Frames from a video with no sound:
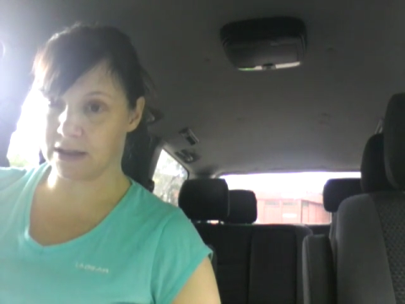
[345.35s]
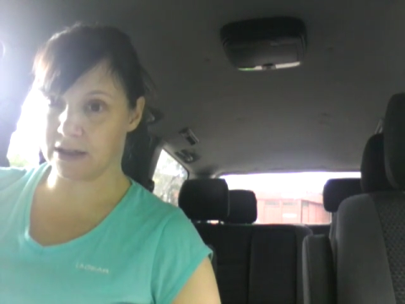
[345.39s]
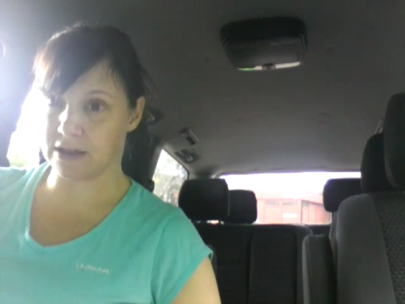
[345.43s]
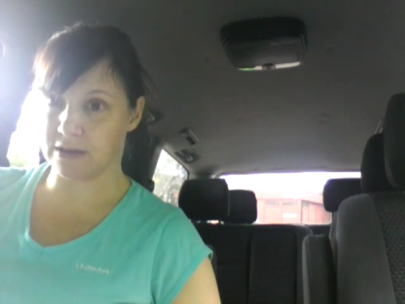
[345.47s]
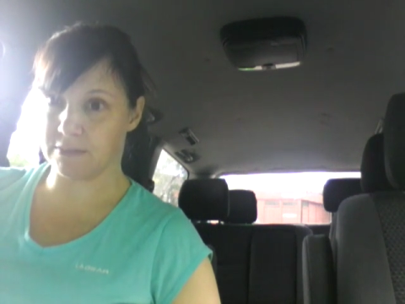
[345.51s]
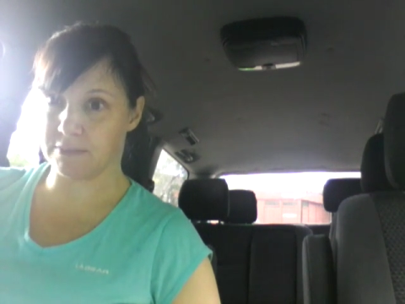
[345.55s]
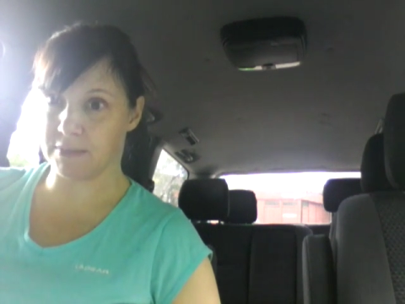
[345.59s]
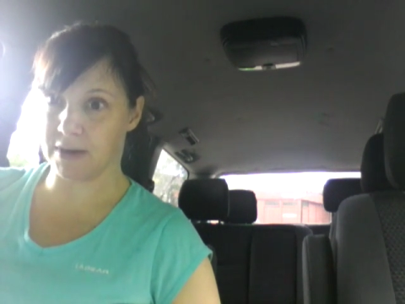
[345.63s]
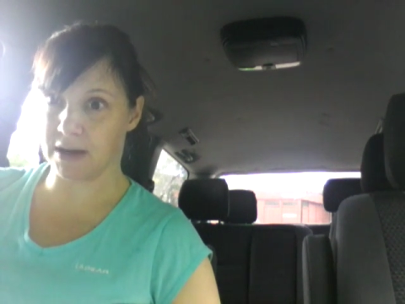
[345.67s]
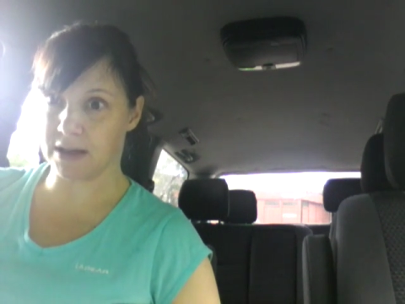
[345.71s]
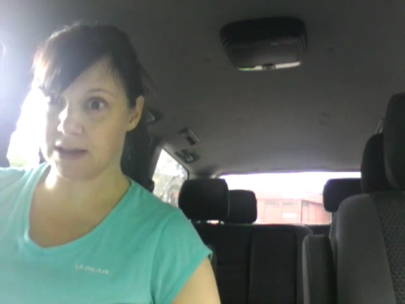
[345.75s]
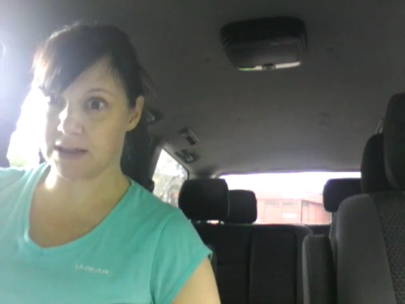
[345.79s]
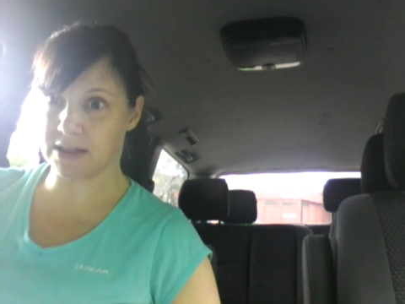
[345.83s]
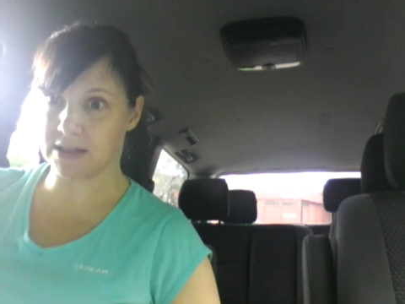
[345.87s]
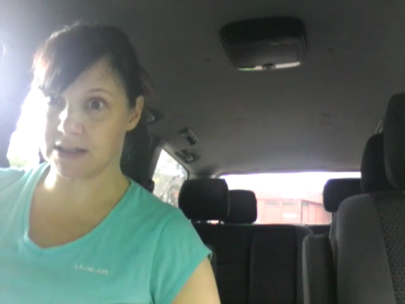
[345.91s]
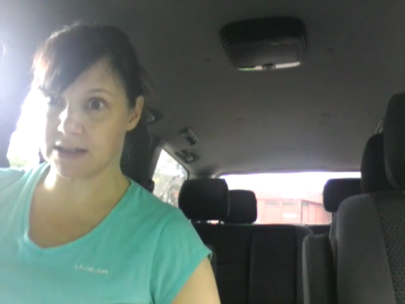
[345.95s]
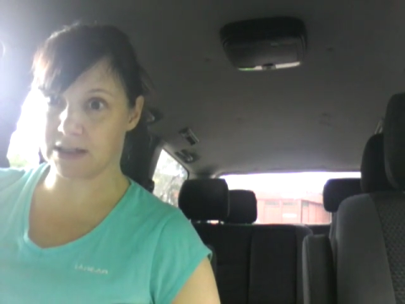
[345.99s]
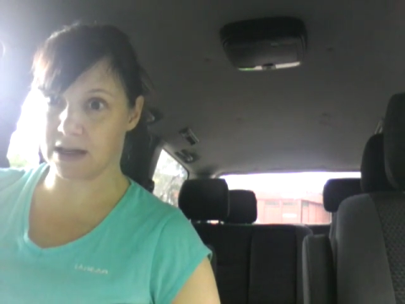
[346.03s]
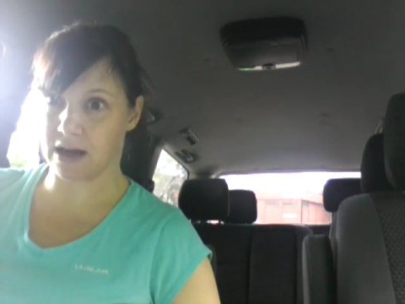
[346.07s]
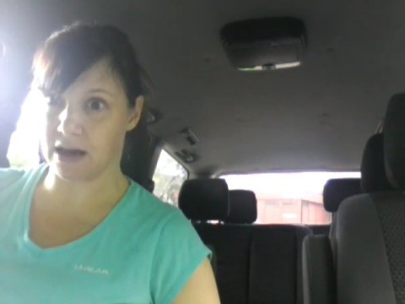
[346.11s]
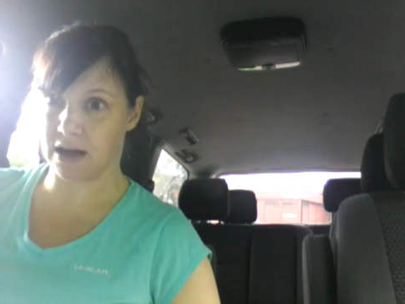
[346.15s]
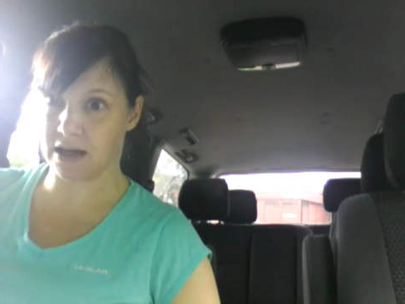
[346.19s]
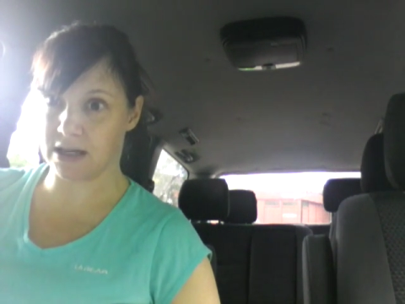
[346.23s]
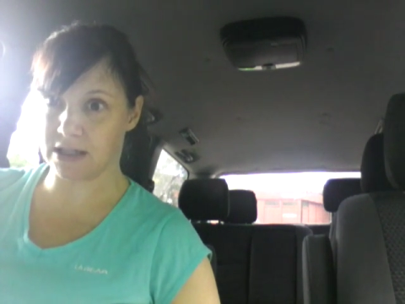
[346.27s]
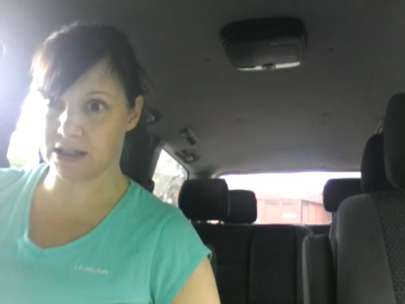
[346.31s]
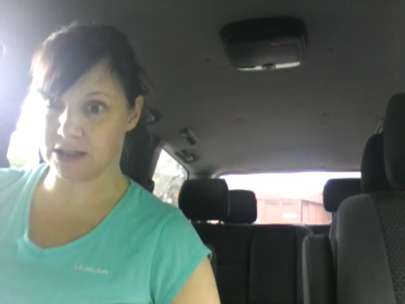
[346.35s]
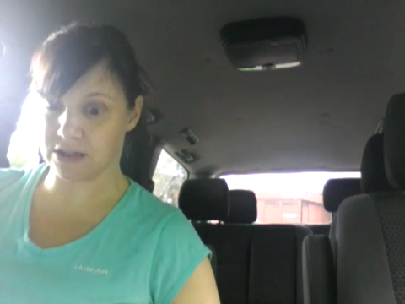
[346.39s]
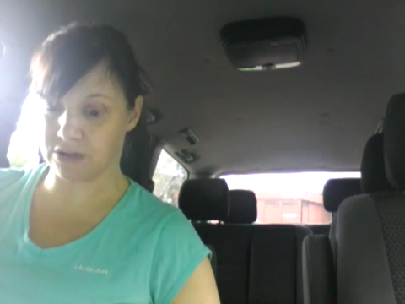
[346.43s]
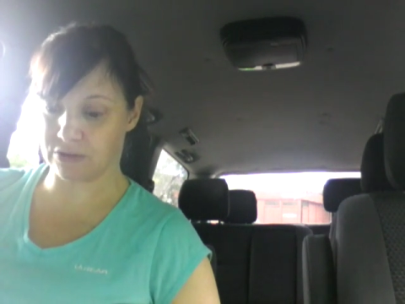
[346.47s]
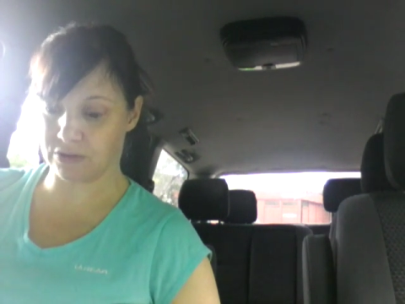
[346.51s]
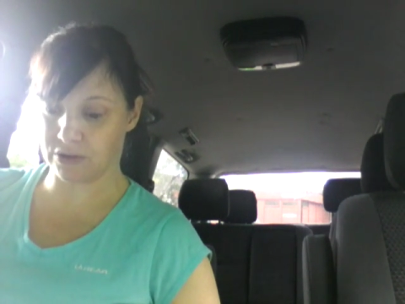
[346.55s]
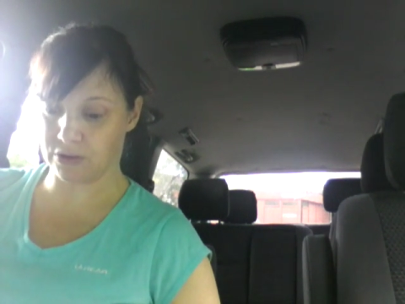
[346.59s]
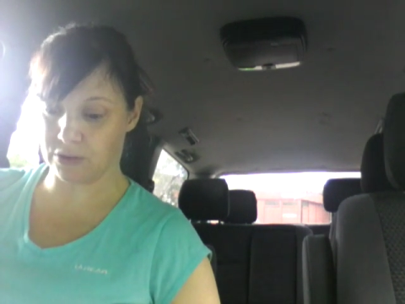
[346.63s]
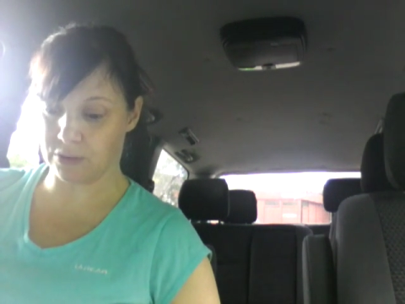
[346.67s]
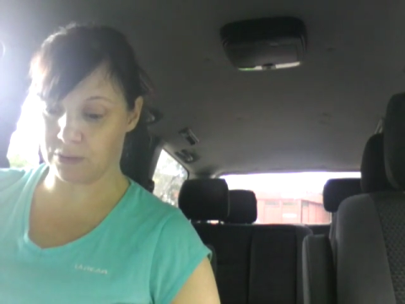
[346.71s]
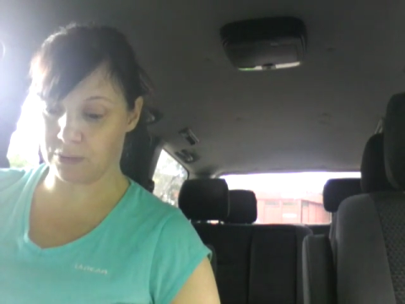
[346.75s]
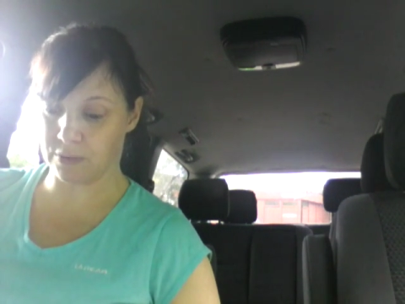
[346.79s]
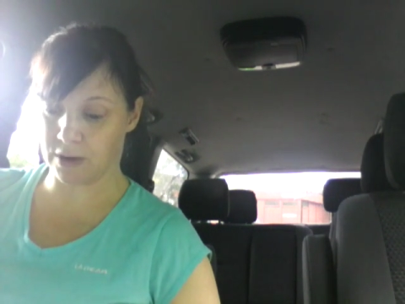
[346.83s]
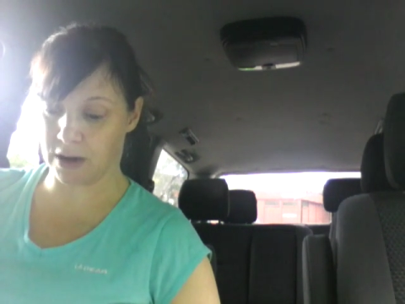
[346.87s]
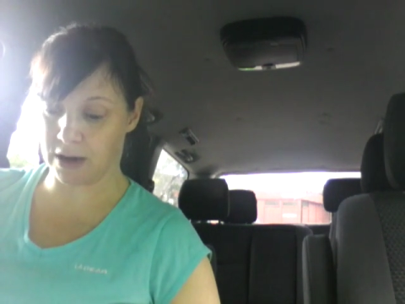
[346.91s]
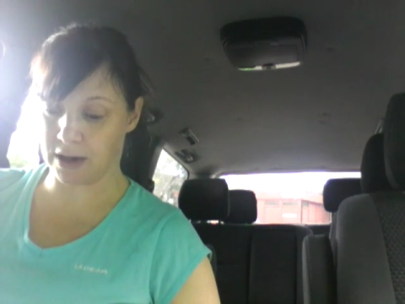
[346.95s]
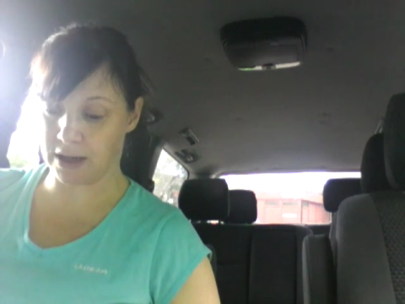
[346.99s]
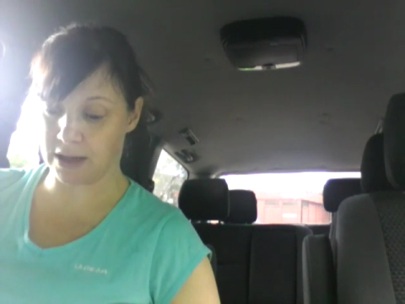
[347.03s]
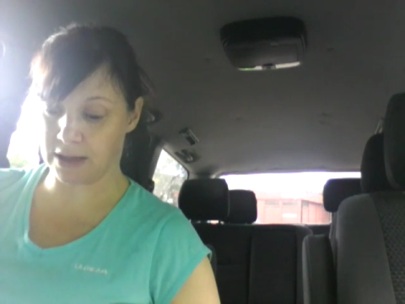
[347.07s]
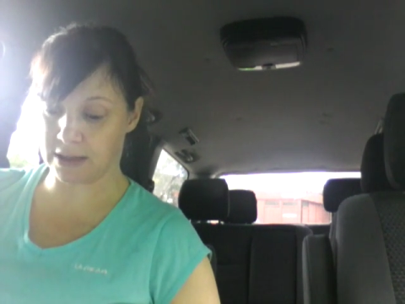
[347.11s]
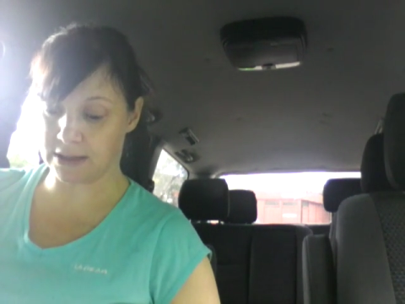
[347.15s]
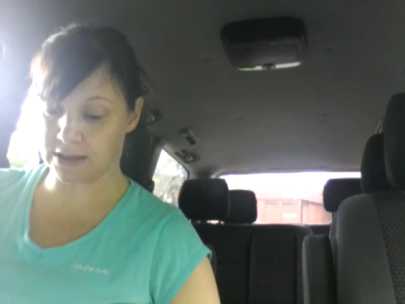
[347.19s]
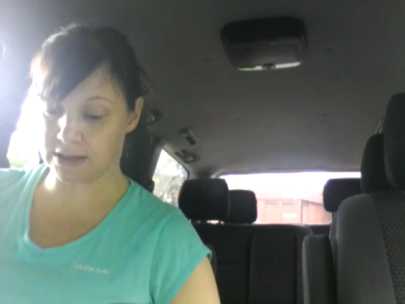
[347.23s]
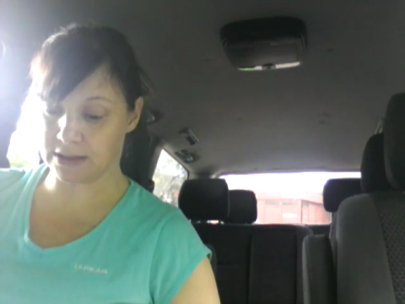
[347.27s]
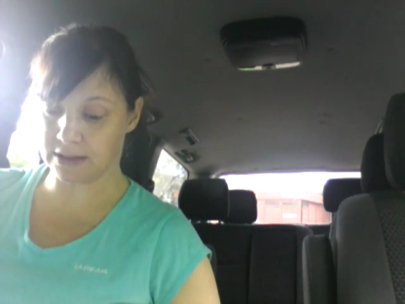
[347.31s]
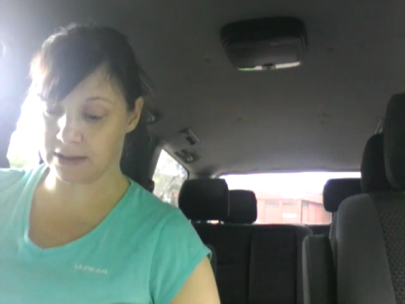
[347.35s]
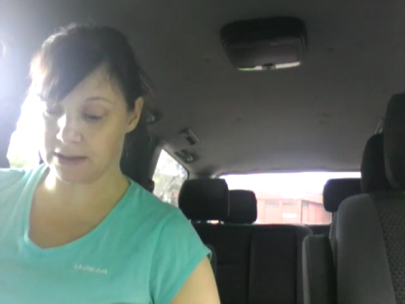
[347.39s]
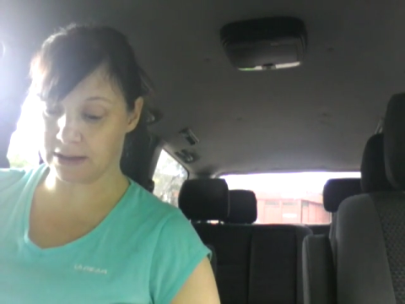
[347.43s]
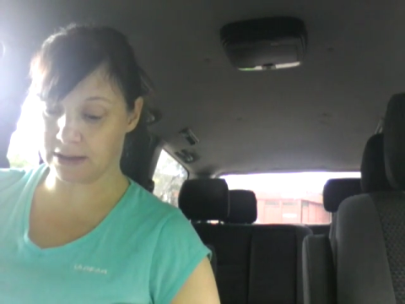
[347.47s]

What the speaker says: Namatha's eyes grew wide.